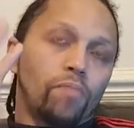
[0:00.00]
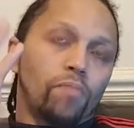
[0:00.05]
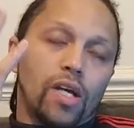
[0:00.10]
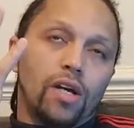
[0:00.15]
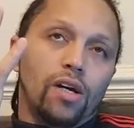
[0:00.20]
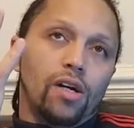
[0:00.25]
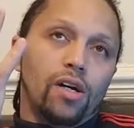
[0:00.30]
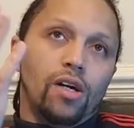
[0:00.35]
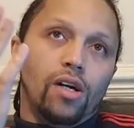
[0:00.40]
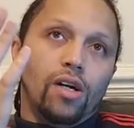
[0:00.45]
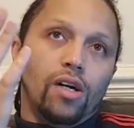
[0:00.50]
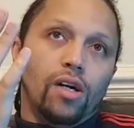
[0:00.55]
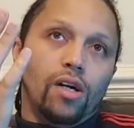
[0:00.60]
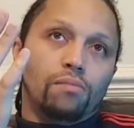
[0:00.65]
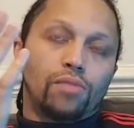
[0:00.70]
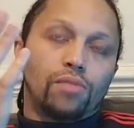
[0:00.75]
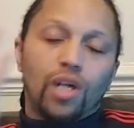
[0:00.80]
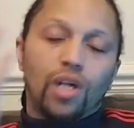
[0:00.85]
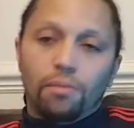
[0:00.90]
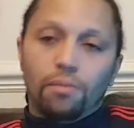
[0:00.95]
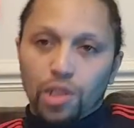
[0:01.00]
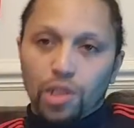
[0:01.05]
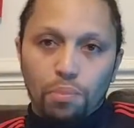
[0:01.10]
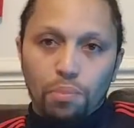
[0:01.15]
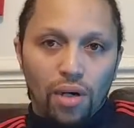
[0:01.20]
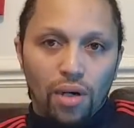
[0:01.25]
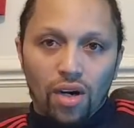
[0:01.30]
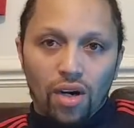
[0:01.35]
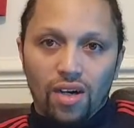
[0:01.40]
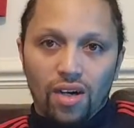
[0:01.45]
Thomas
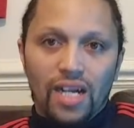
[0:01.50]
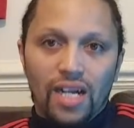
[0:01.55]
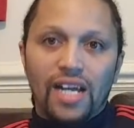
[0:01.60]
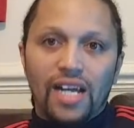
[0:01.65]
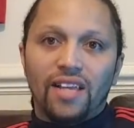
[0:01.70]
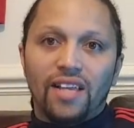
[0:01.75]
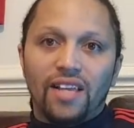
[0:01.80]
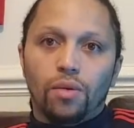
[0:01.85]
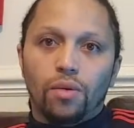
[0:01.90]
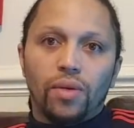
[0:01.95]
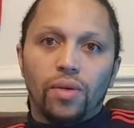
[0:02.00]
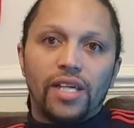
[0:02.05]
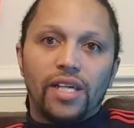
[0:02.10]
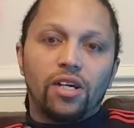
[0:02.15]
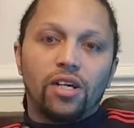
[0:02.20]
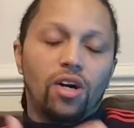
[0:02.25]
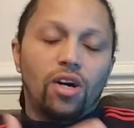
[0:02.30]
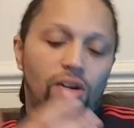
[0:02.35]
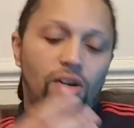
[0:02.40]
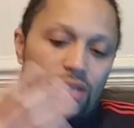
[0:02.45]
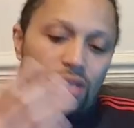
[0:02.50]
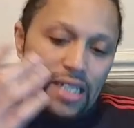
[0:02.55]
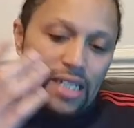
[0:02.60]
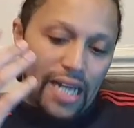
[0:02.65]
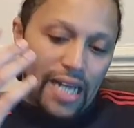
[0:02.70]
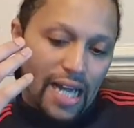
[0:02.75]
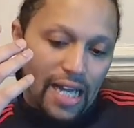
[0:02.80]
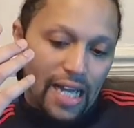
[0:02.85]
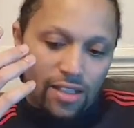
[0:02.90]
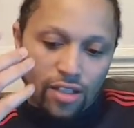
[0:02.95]
Partey, that we can't
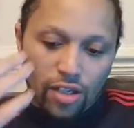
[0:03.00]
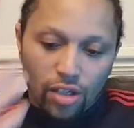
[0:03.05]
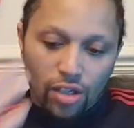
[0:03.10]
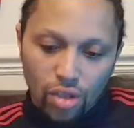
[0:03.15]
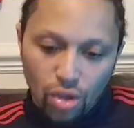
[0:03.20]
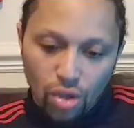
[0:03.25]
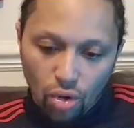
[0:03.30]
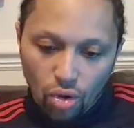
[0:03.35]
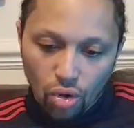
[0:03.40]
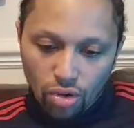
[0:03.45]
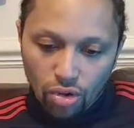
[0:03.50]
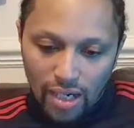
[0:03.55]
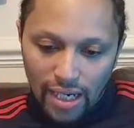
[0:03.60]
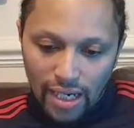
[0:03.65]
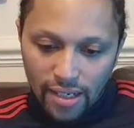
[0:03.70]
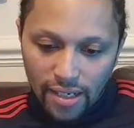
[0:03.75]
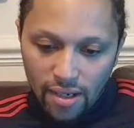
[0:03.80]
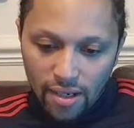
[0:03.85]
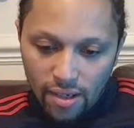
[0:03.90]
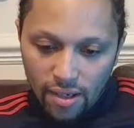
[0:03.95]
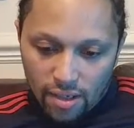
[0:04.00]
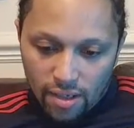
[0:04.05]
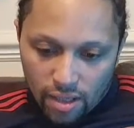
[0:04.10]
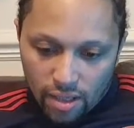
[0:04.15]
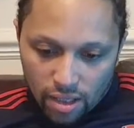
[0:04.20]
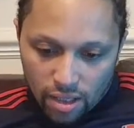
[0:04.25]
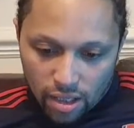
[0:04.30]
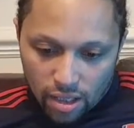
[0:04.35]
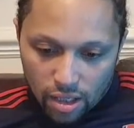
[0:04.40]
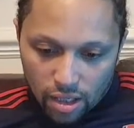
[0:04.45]
get Decore.
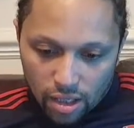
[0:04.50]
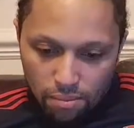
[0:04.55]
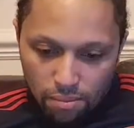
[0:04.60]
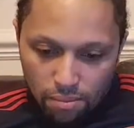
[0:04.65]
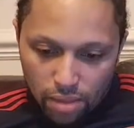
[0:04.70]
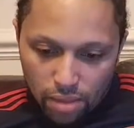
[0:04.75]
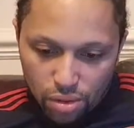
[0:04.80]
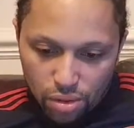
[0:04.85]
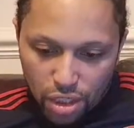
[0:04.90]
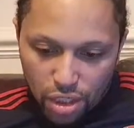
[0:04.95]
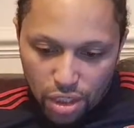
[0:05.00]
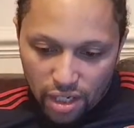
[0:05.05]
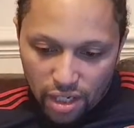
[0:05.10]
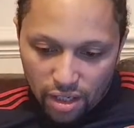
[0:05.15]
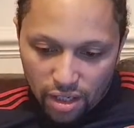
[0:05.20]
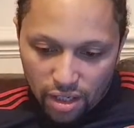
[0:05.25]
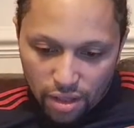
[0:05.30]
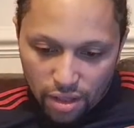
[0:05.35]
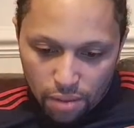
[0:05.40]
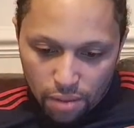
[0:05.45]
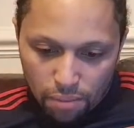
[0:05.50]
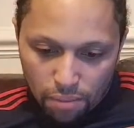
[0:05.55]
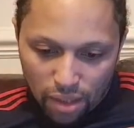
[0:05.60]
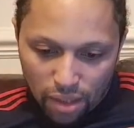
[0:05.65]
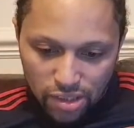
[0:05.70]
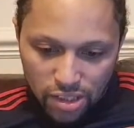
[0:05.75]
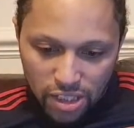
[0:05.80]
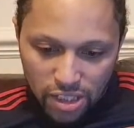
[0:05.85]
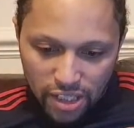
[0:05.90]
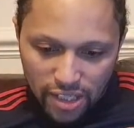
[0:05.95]
Luciano
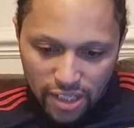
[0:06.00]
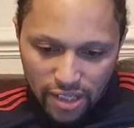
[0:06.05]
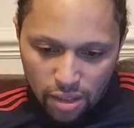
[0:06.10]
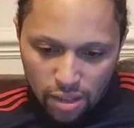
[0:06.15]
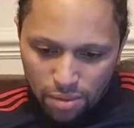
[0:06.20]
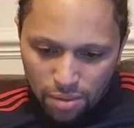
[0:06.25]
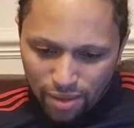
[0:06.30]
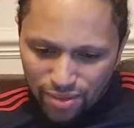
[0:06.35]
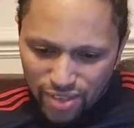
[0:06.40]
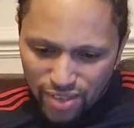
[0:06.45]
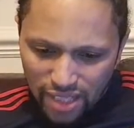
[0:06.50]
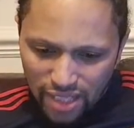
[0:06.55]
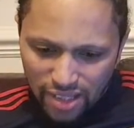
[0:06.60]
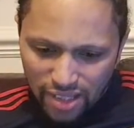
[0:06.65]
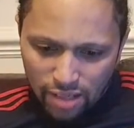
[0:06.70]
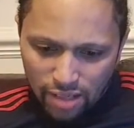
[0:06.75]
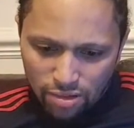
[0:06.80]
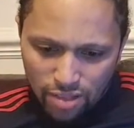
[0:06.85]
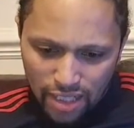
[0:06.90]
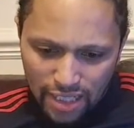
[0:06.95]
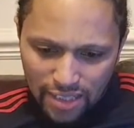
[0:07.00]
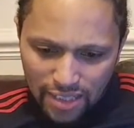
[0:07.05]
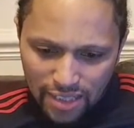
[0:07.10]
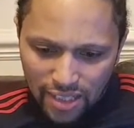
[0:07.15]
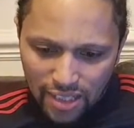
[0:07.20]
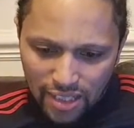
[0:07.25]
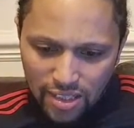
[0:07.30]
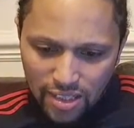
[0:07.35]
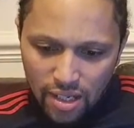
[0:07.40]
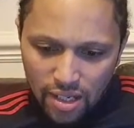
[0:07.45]
Bonci, I hope I've said that right,
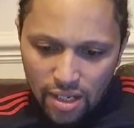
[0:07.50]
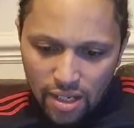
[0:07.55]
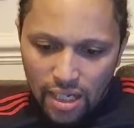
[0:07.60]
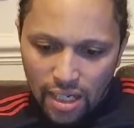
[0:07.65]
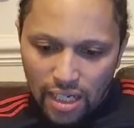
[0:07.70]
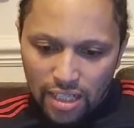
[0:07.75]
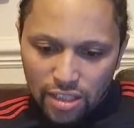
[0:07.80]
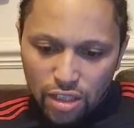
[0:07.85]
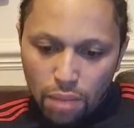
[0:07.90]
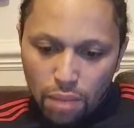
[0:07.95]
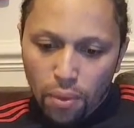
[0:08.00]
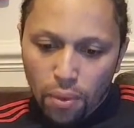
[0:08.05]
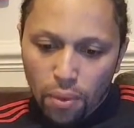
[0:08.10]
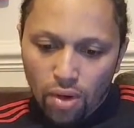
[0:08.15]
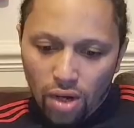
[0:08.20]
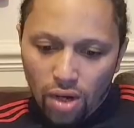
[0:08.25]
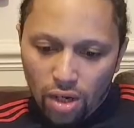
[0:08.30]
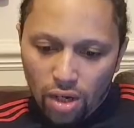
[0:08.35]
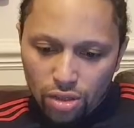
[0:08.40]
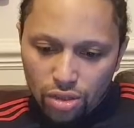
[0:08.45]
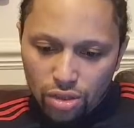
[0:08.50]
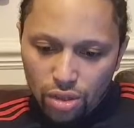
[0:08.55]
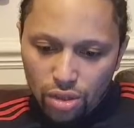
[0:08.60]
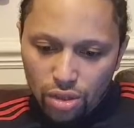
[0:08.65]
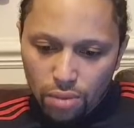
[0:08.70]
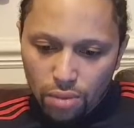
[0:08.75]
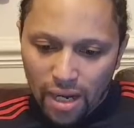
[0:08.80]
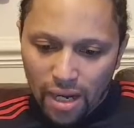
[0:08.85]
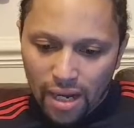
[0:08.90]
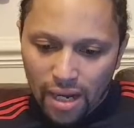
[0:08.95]
says, I support Arsenal,
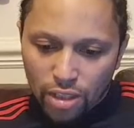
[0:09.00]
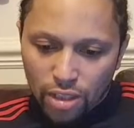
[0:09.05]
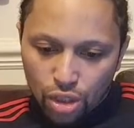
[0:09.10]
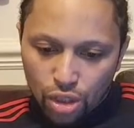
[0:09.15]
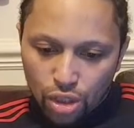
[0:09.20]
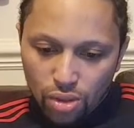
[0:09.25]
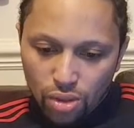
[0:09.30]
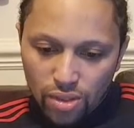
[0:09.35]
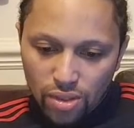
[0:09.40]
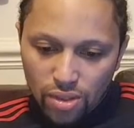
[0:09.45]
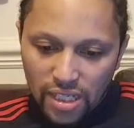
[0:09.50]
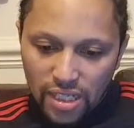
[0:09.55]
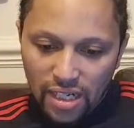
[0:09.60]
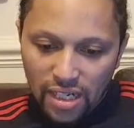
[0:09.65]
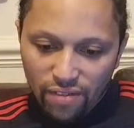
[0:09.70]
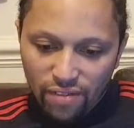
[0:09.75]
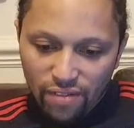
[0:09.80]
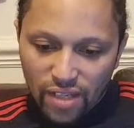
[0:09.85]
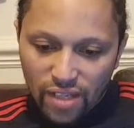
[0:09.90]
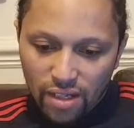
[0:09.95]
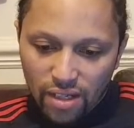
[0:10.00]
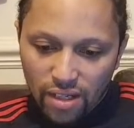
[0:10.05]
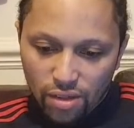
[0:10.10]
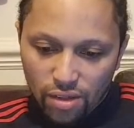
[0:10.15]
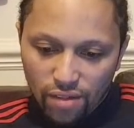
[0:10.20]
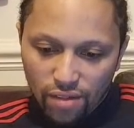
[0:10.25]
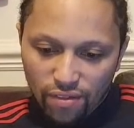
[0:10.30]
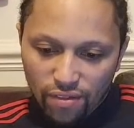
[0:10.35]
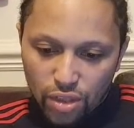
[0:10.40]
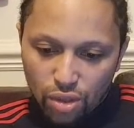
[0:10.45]
but I'm a Geordie, lived in
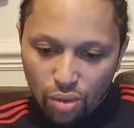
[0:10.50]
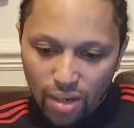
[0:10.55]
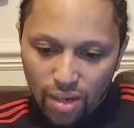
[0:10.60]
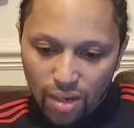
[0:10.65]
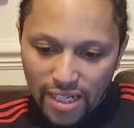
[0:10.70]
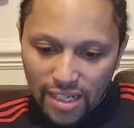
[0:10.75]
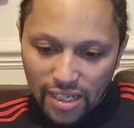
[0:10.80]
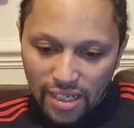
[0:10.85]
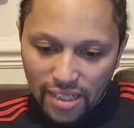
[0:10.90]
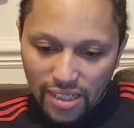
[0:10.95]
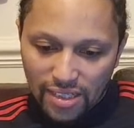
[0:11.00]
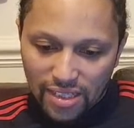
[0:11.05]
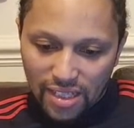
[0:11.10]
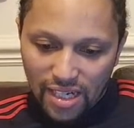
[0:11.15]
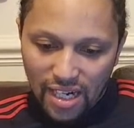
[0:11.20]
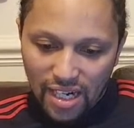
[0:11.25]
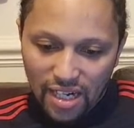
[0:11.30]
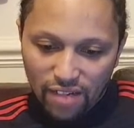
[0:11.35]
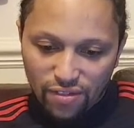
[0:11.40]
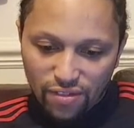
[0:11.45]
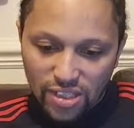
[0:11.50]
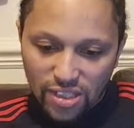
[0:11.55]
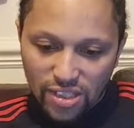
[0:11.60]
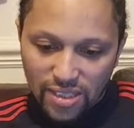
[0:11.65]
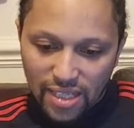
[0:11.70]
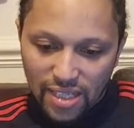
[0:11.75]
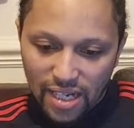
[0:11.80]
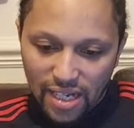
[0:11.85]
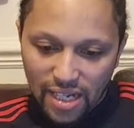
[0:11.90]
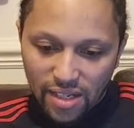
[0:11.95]
London for 20 years, and I have to
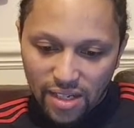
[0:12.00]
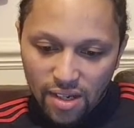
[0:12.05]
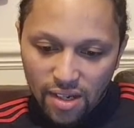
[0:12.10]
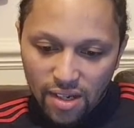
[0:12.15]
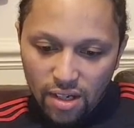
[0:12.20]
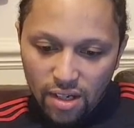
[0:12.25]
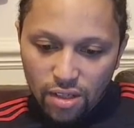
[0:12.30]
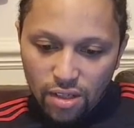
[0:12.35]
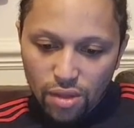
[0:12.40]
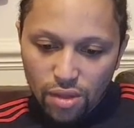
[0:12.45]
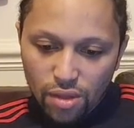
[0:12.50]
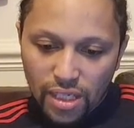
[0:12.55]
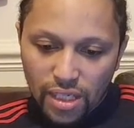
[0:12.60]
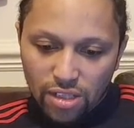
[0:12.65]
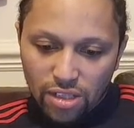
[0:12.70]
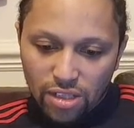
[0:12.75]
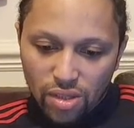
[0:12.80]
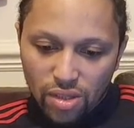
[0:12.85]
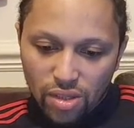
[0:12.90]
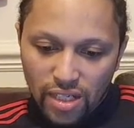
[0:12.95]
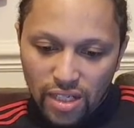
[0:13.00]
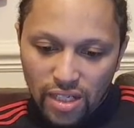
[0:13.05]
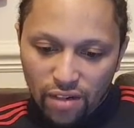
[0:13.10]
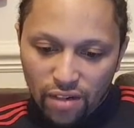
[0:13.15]
say, Newcastle United